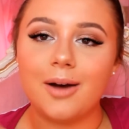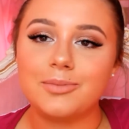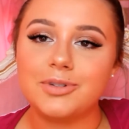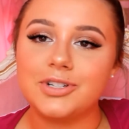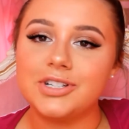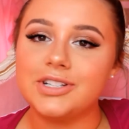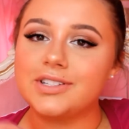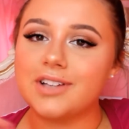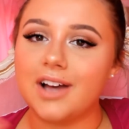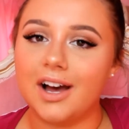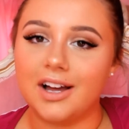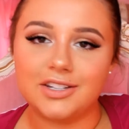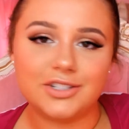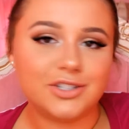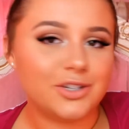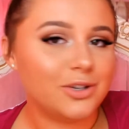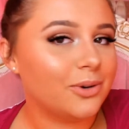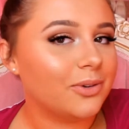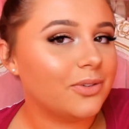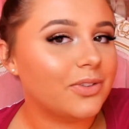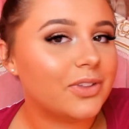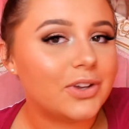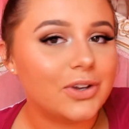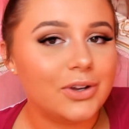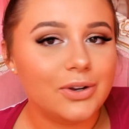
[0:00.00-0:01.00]
She's got
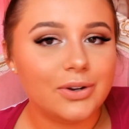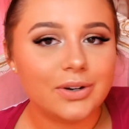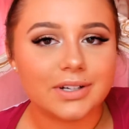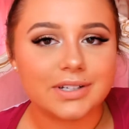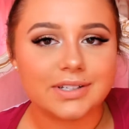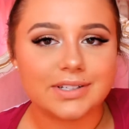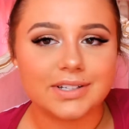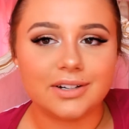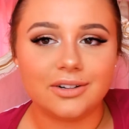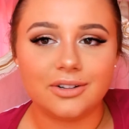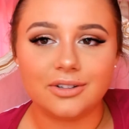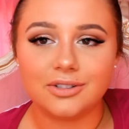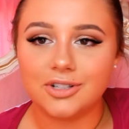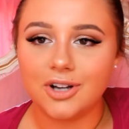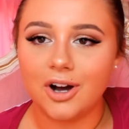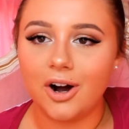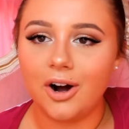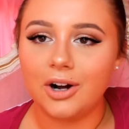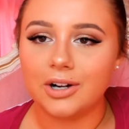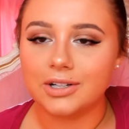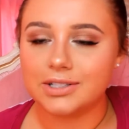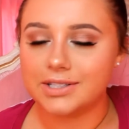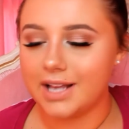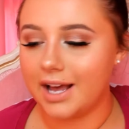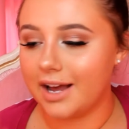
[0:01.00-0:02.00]
two of the cutest little
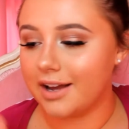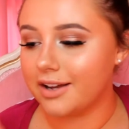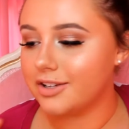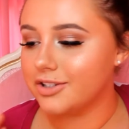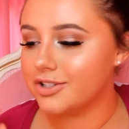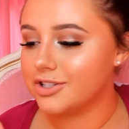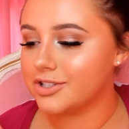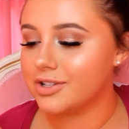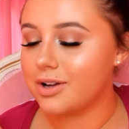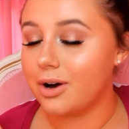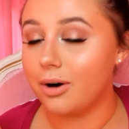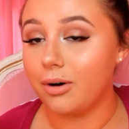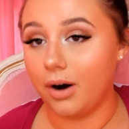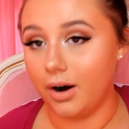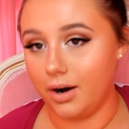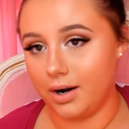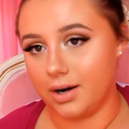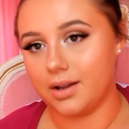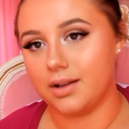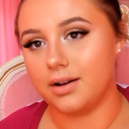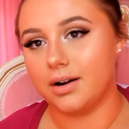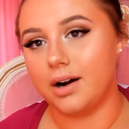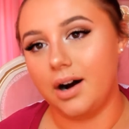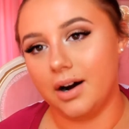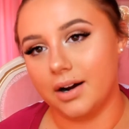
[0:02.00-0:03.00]
dogs. I could just go on
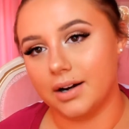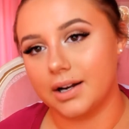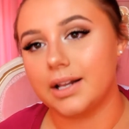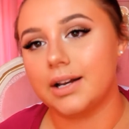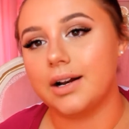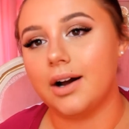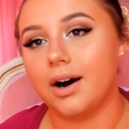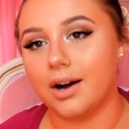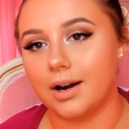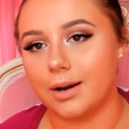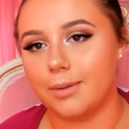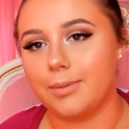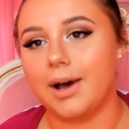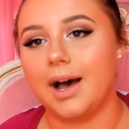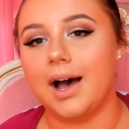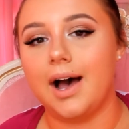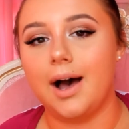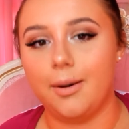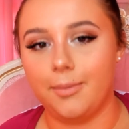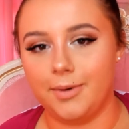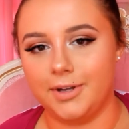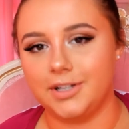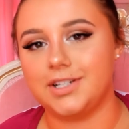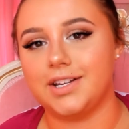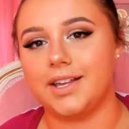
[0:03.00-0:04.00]
and on and on about
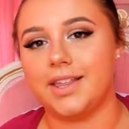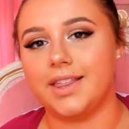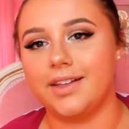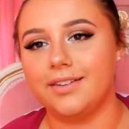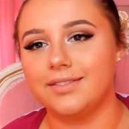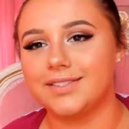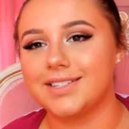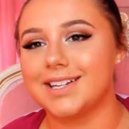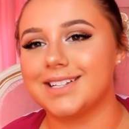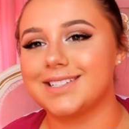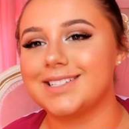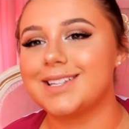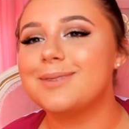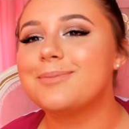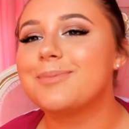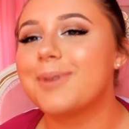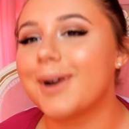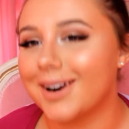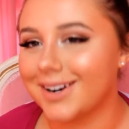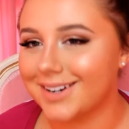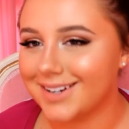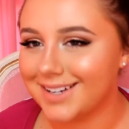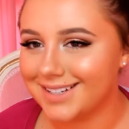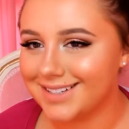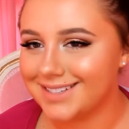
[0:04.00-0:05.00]
how much I love Desi
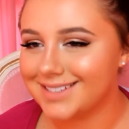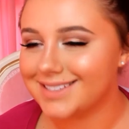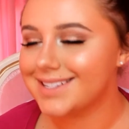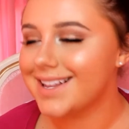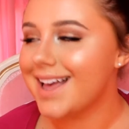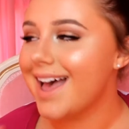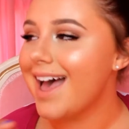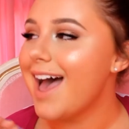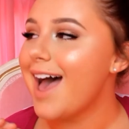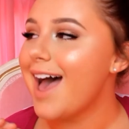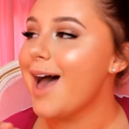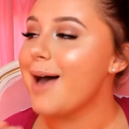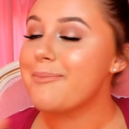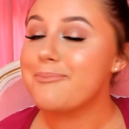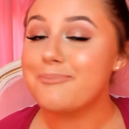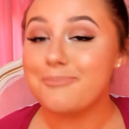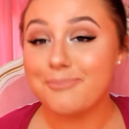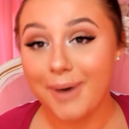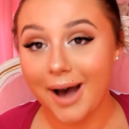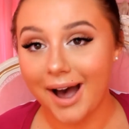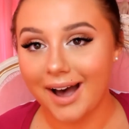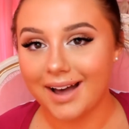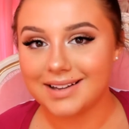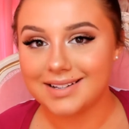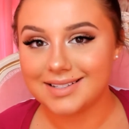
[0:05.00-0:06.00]
Perkins,
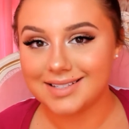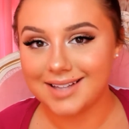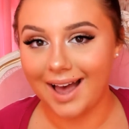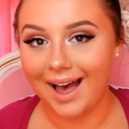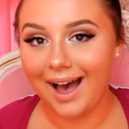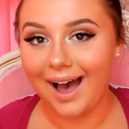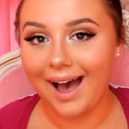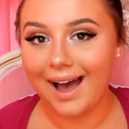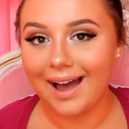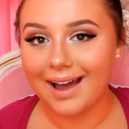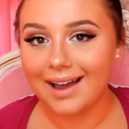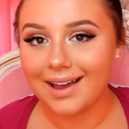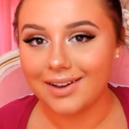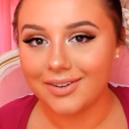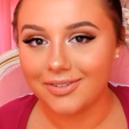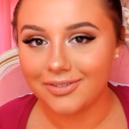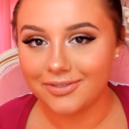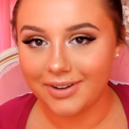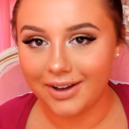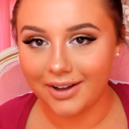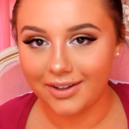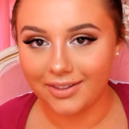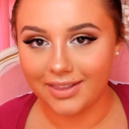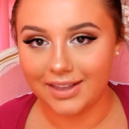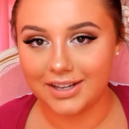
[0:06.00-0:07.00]
but I
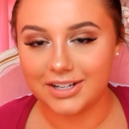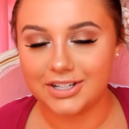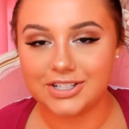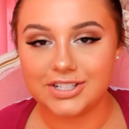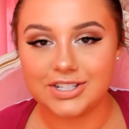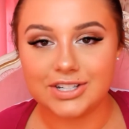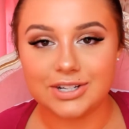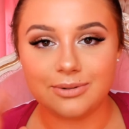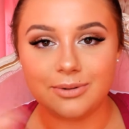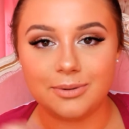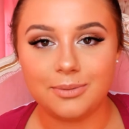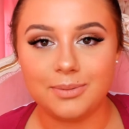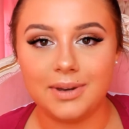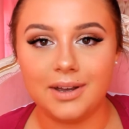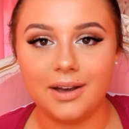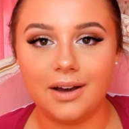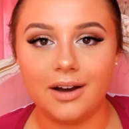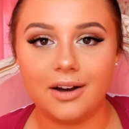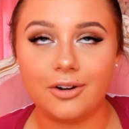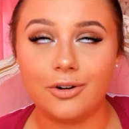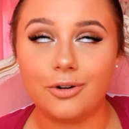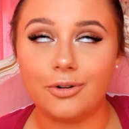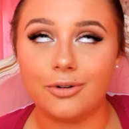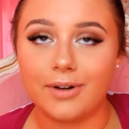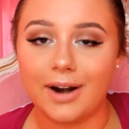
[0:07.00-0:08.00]
felt like she would be
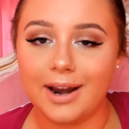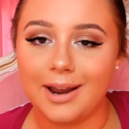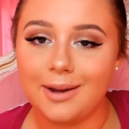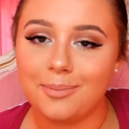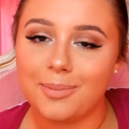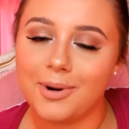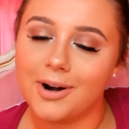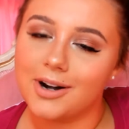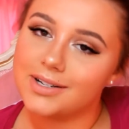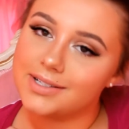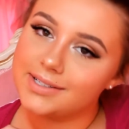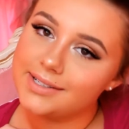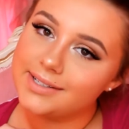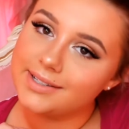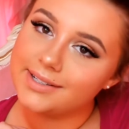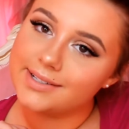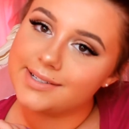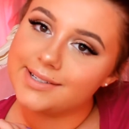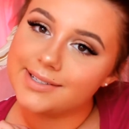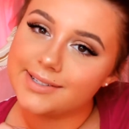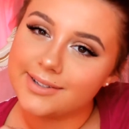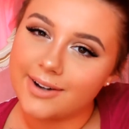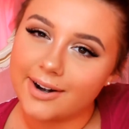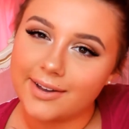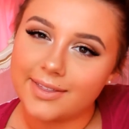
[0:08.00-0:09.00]
a great person to
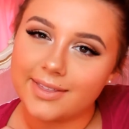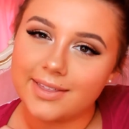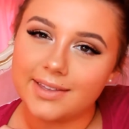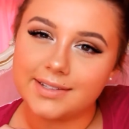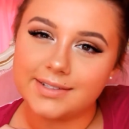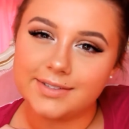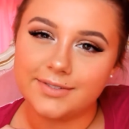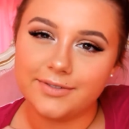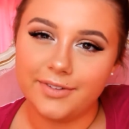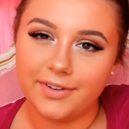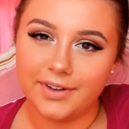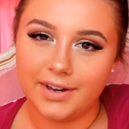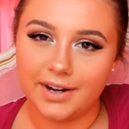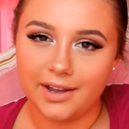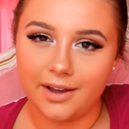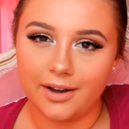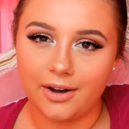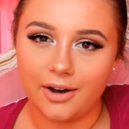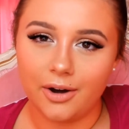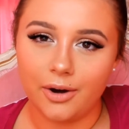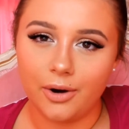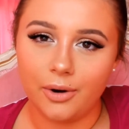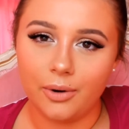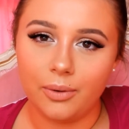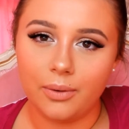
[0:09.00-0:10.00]
start this
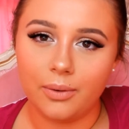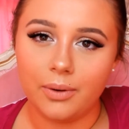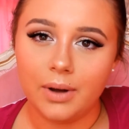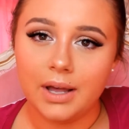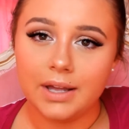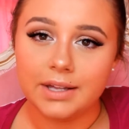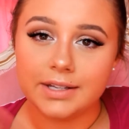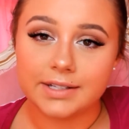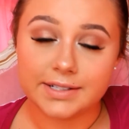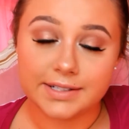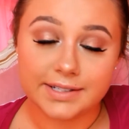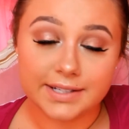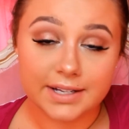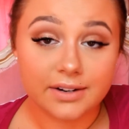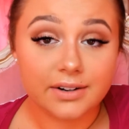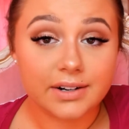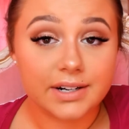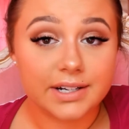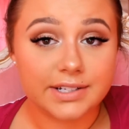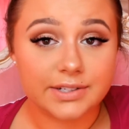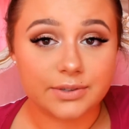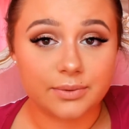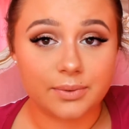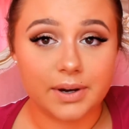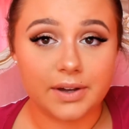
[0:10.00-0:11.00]
video
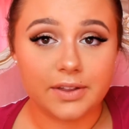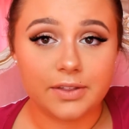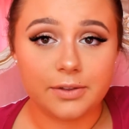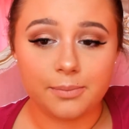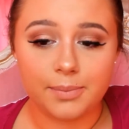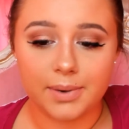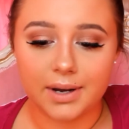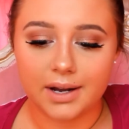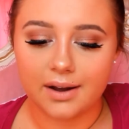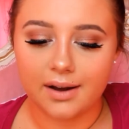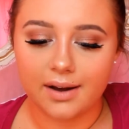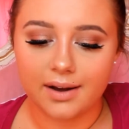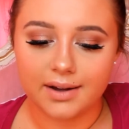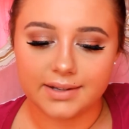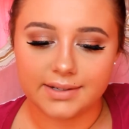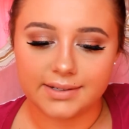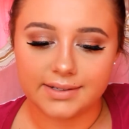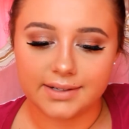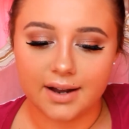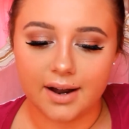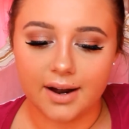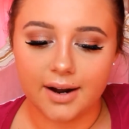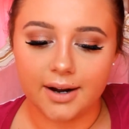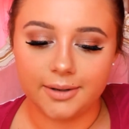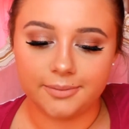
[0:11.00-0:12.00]
series with
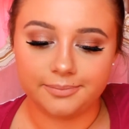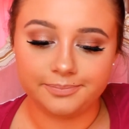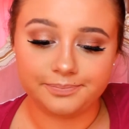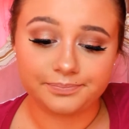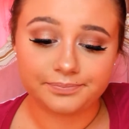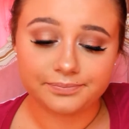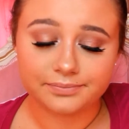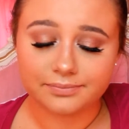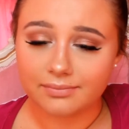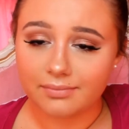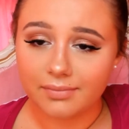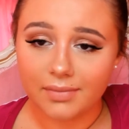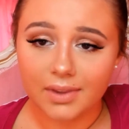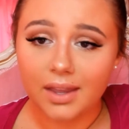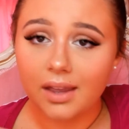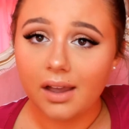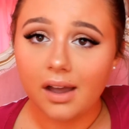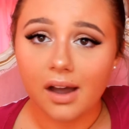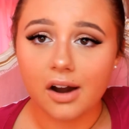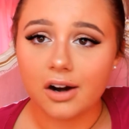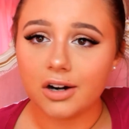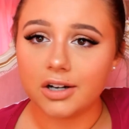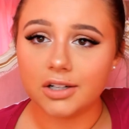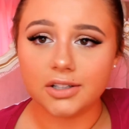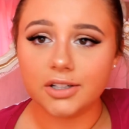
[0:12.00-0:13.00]
because
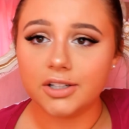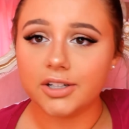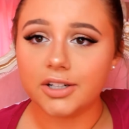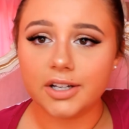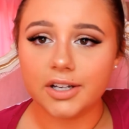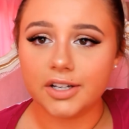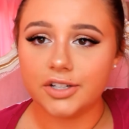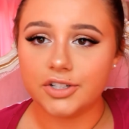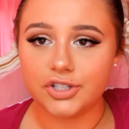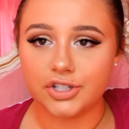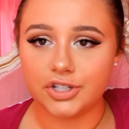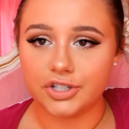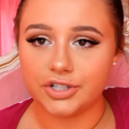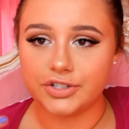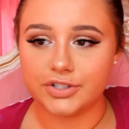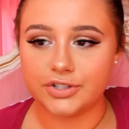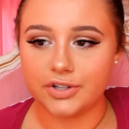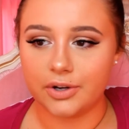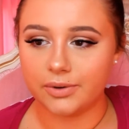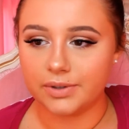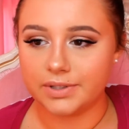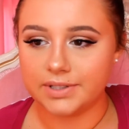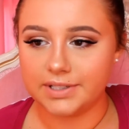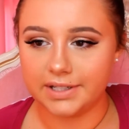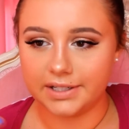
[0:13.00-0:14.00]
her look is just
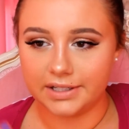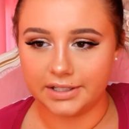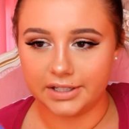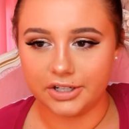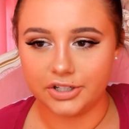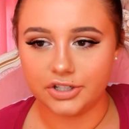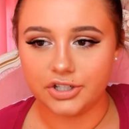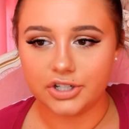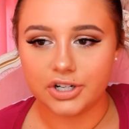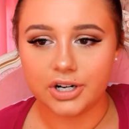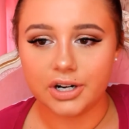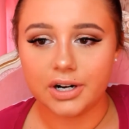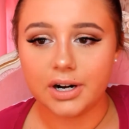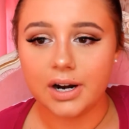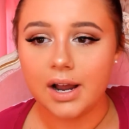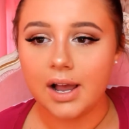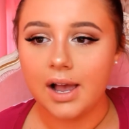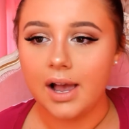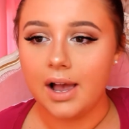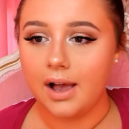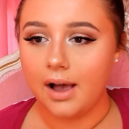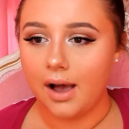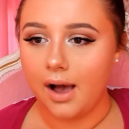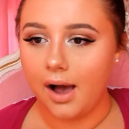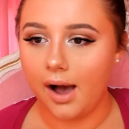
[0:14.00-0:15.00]
so signature.
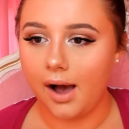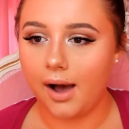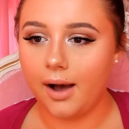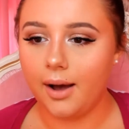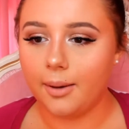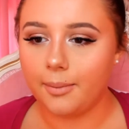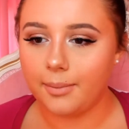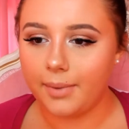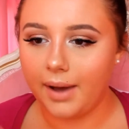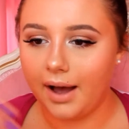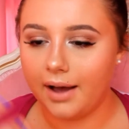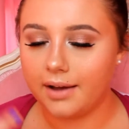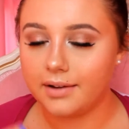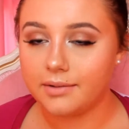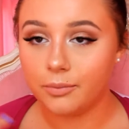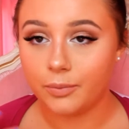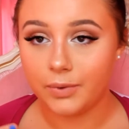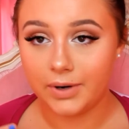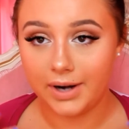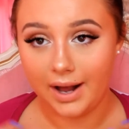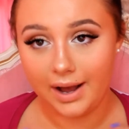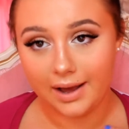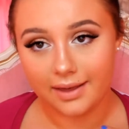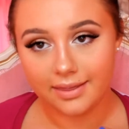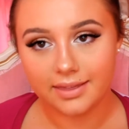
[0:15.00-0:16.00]

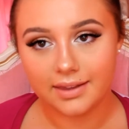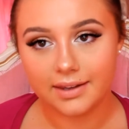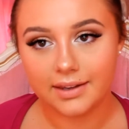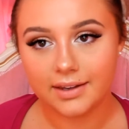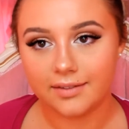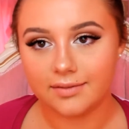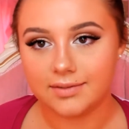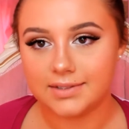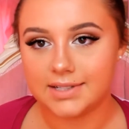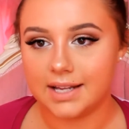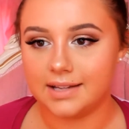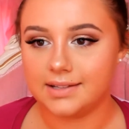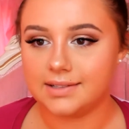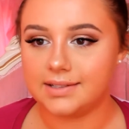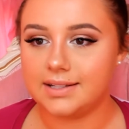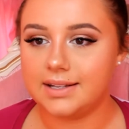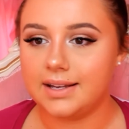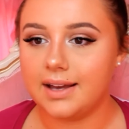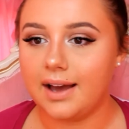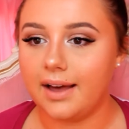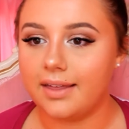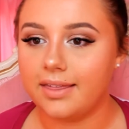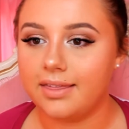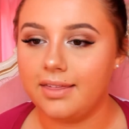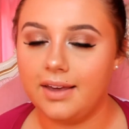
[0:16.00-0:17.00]
When I think of
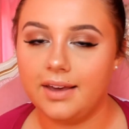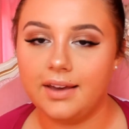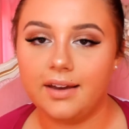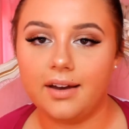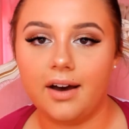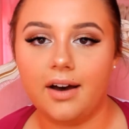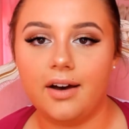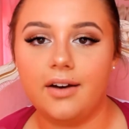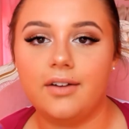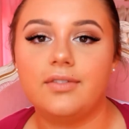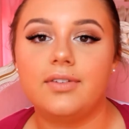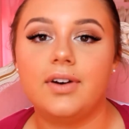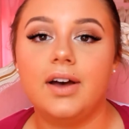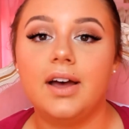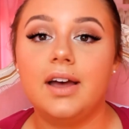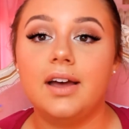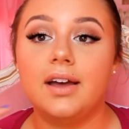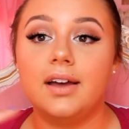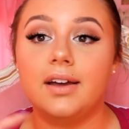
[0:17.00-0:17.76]
Desi, I think of